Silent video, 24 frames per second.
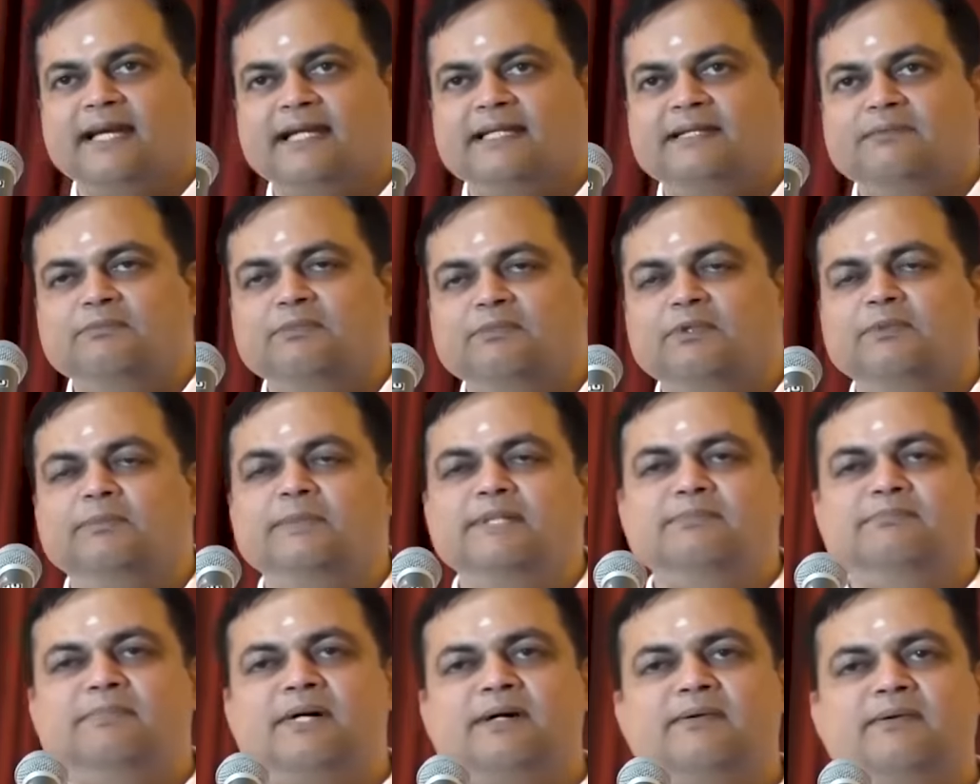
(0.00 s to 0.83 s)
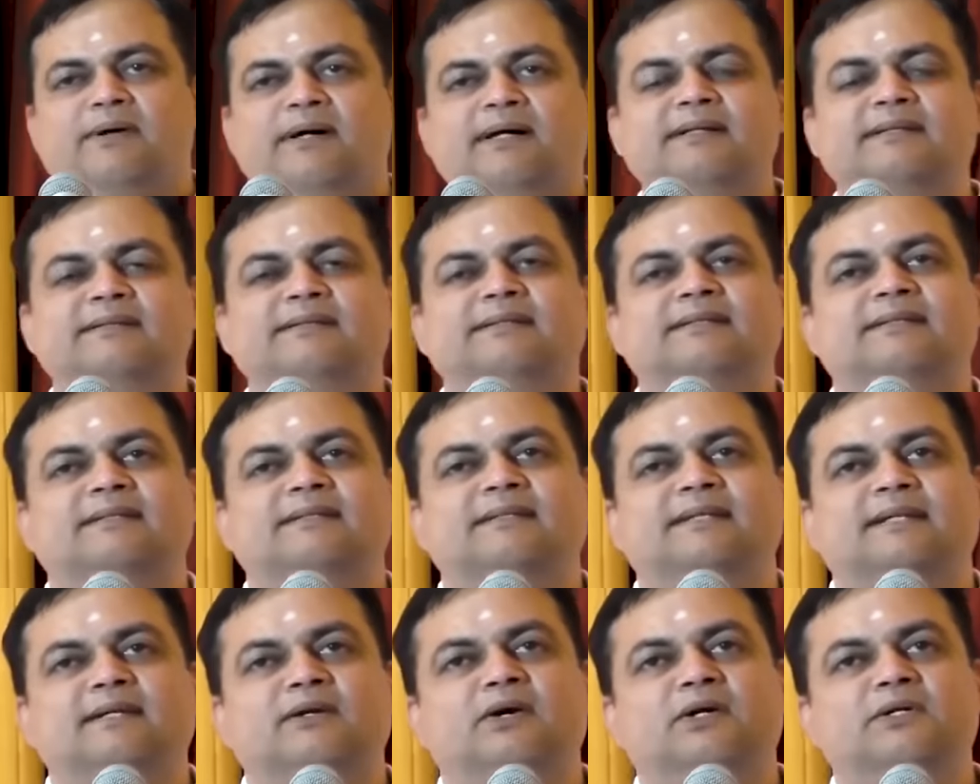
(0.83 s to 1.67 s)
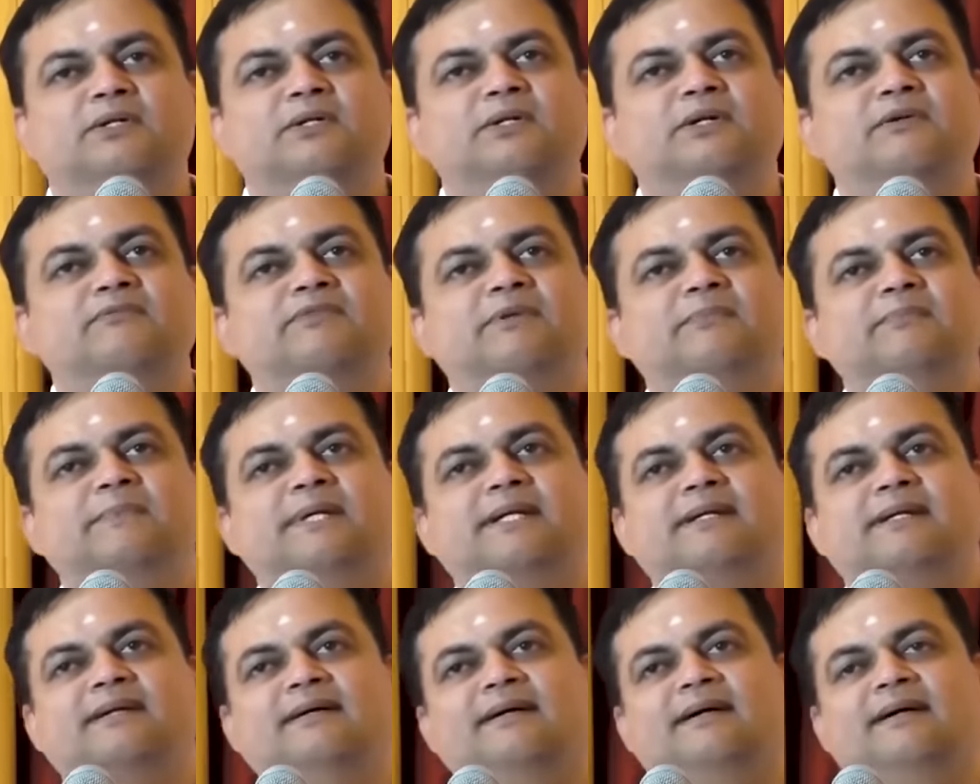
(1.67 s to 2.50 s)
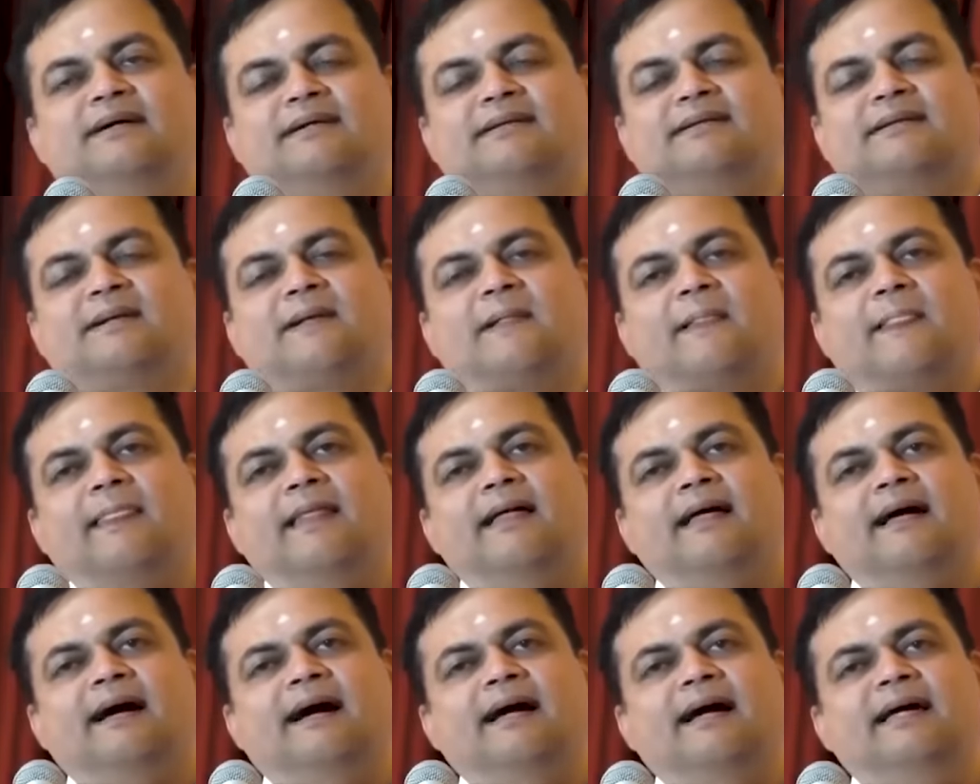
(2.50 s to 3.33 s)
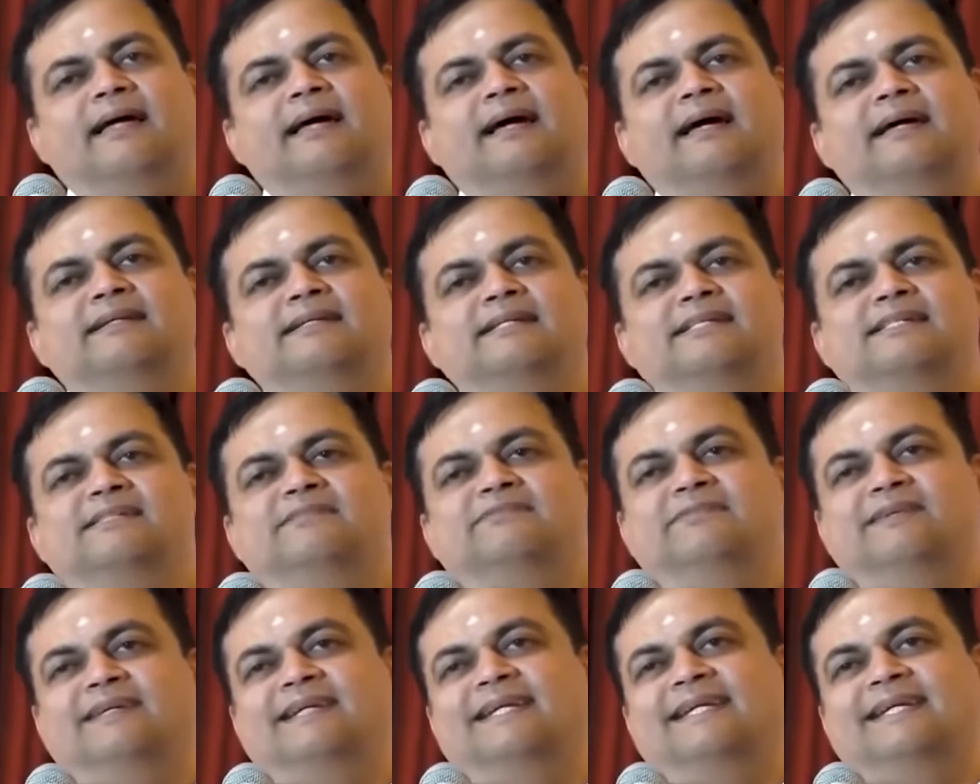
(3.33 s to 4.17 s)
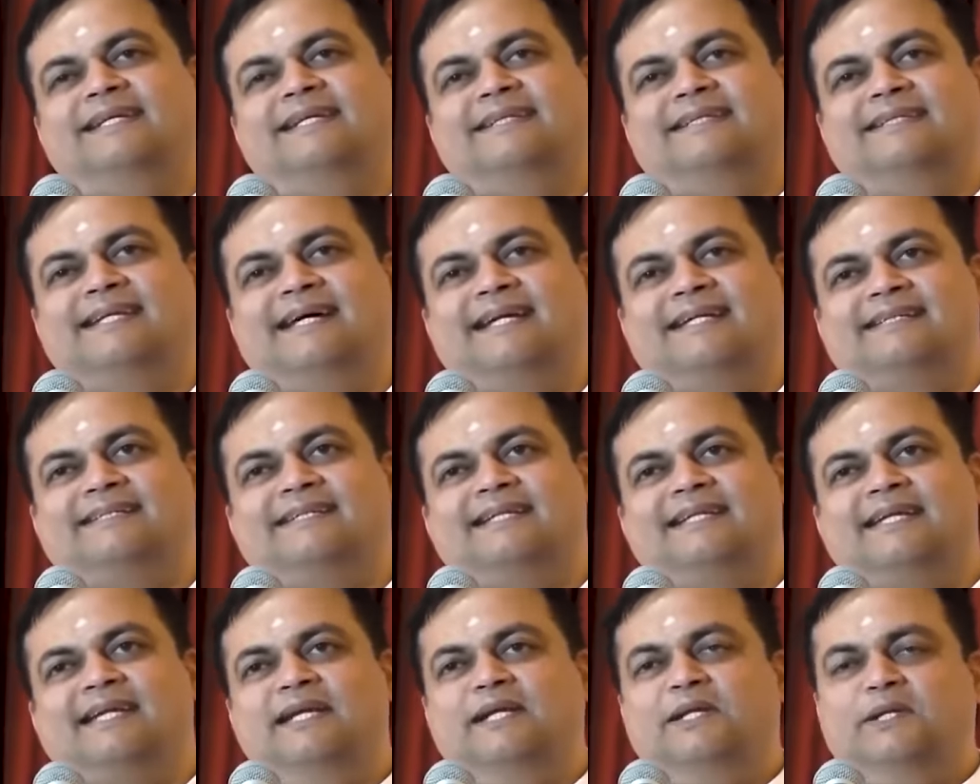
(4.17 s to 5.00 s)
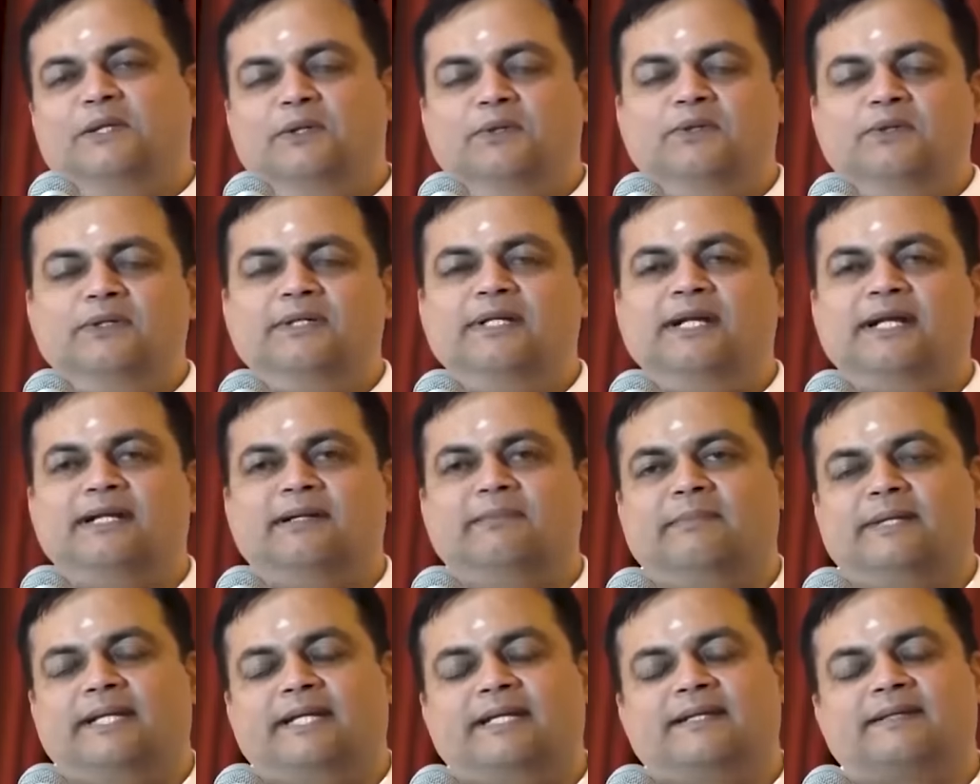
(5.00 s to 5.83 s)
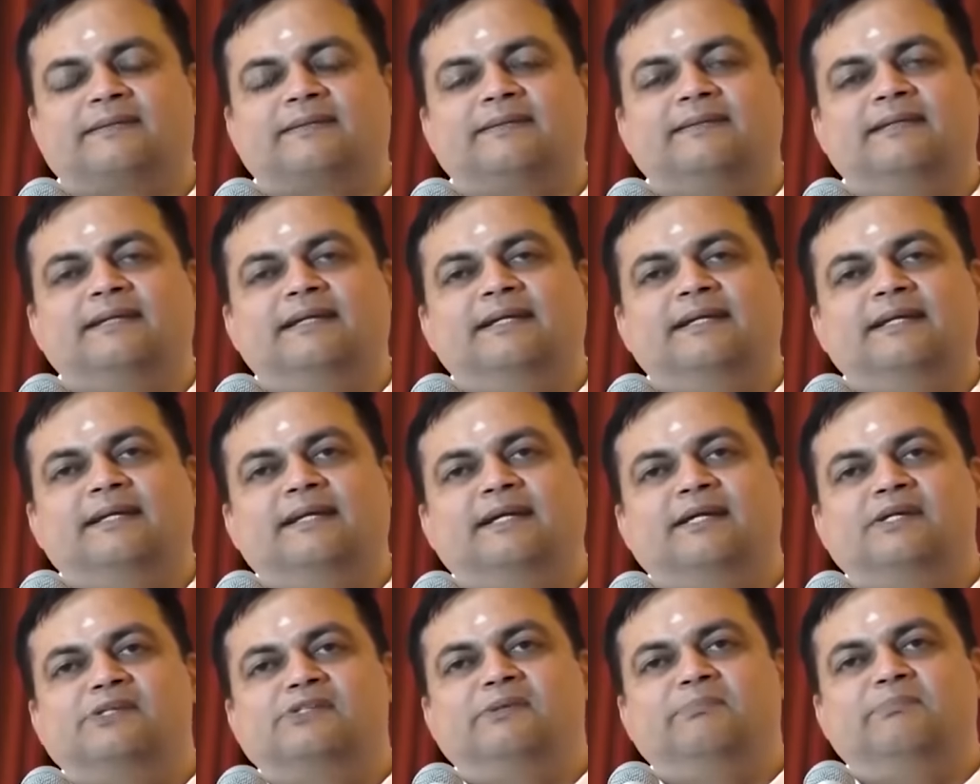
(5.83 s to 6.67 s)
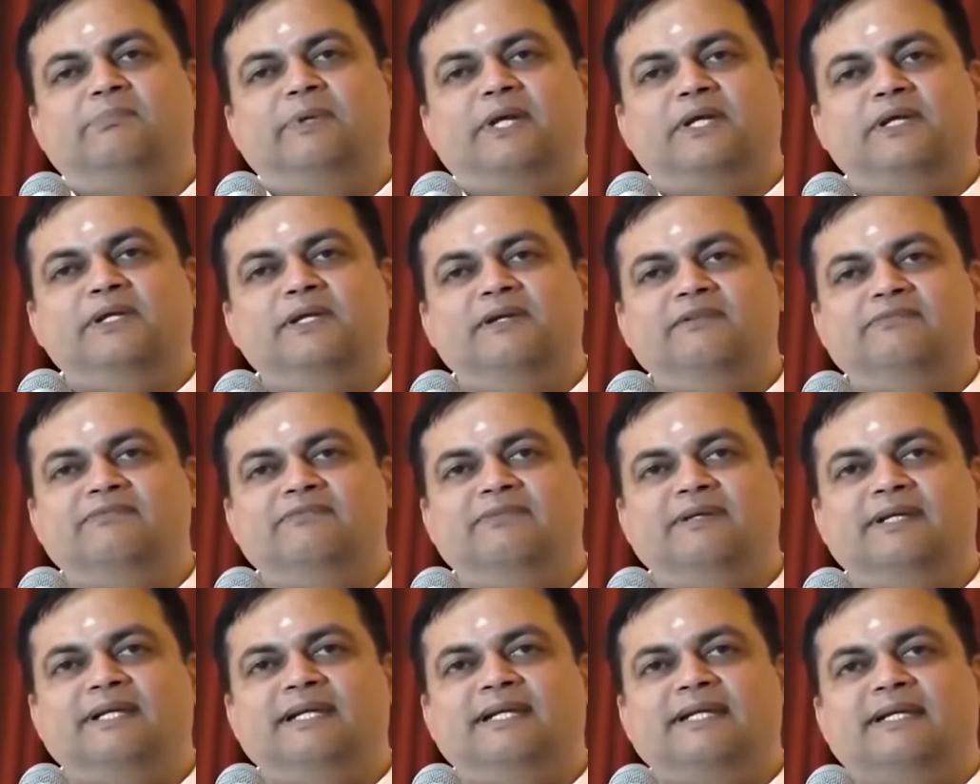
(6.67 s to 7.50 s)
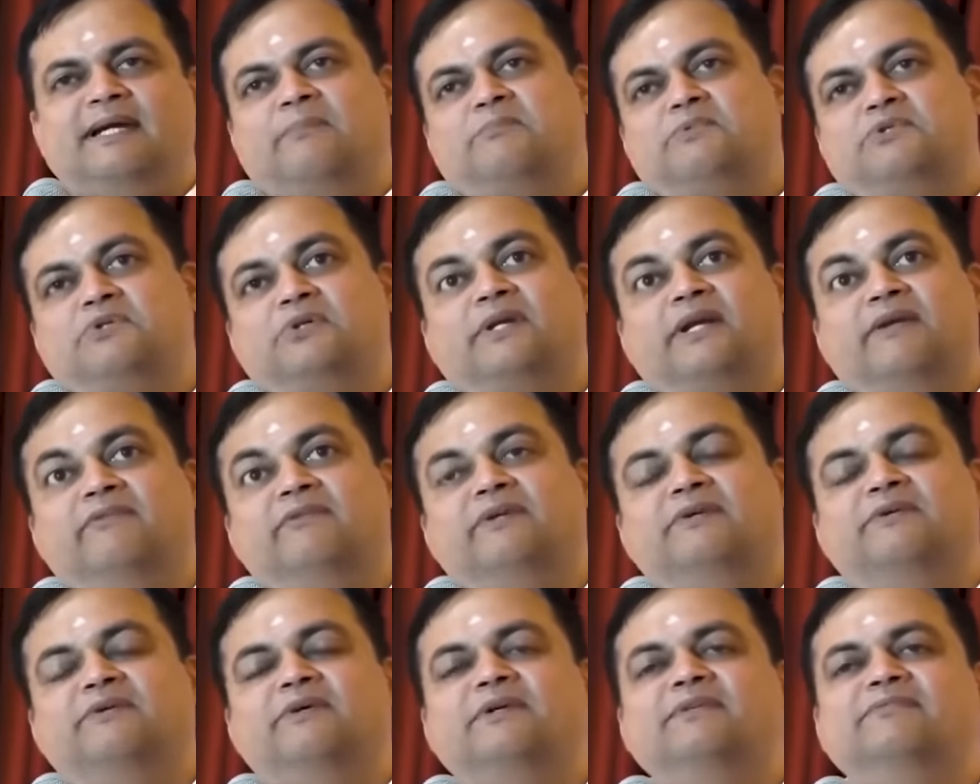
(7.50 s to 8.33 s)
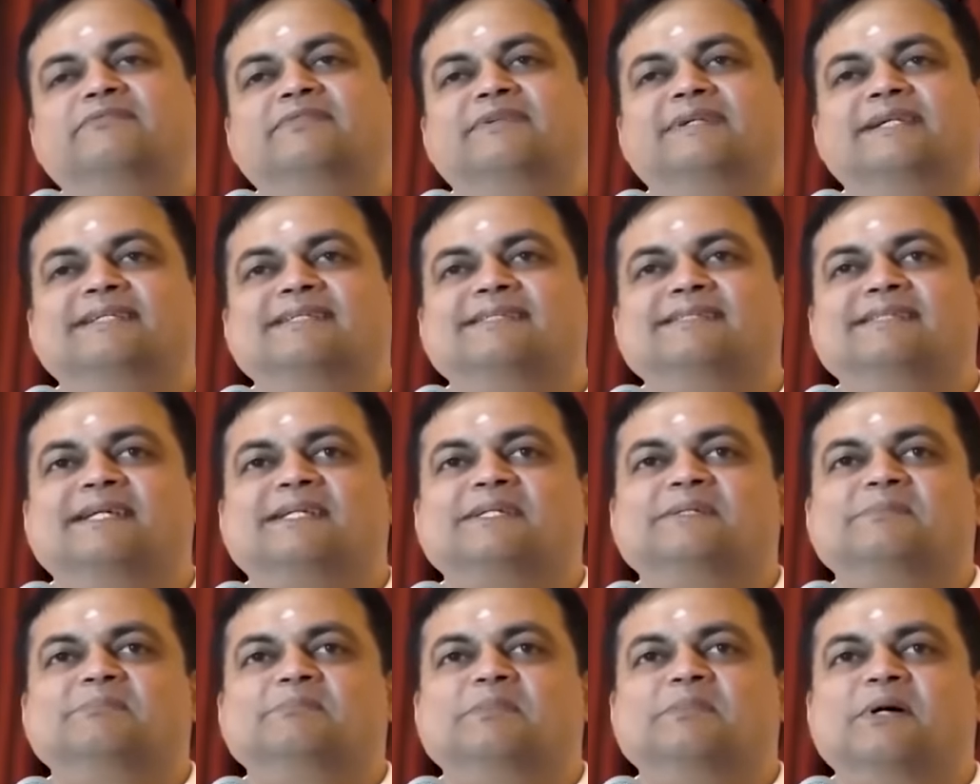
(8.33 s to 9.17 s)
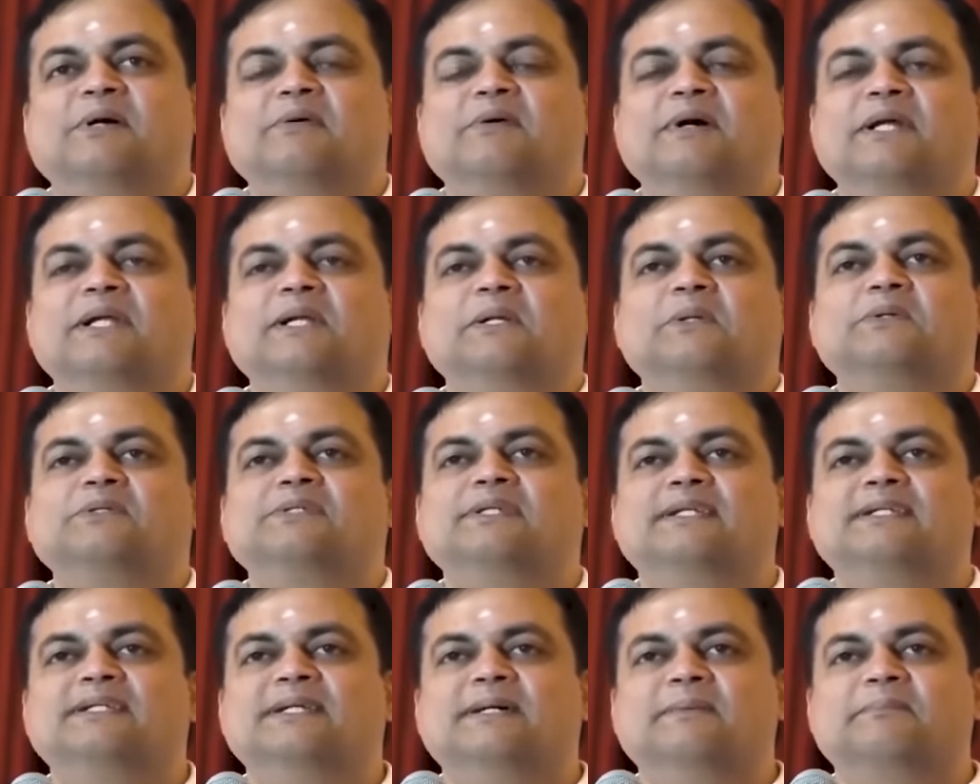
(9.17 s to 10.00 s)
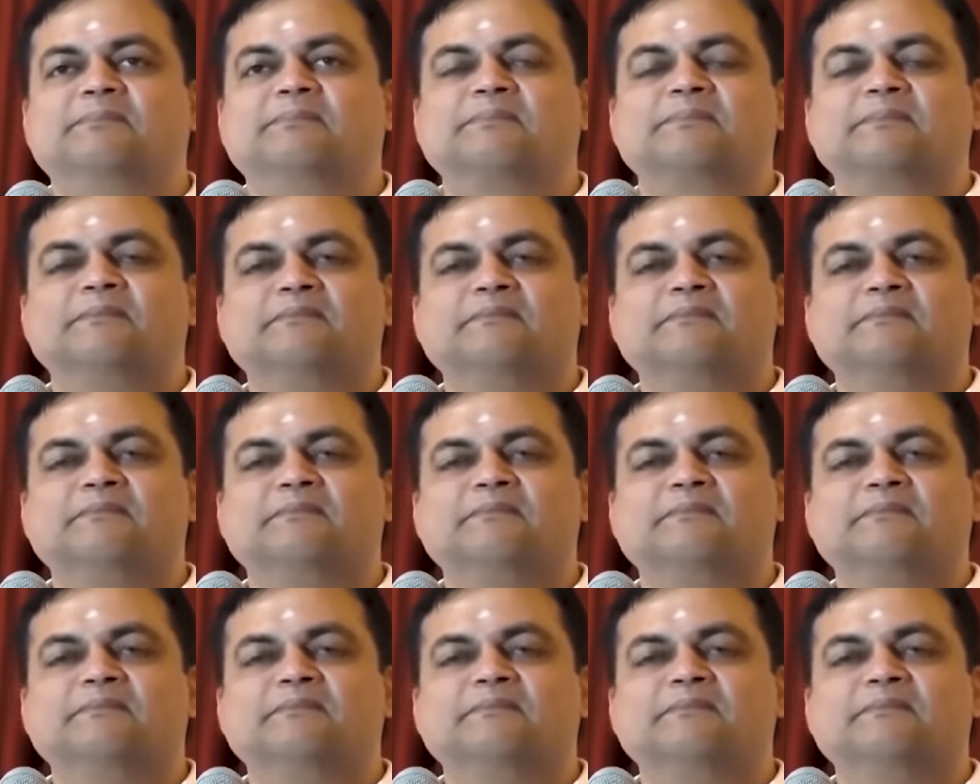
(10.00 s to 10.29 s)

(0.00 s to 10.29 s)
And the moment Bhagwan got down from the car, I had this feeling that he looked at me. It was a peculiar feeling. I'm sure everyone feels that Bhagwan looks at them.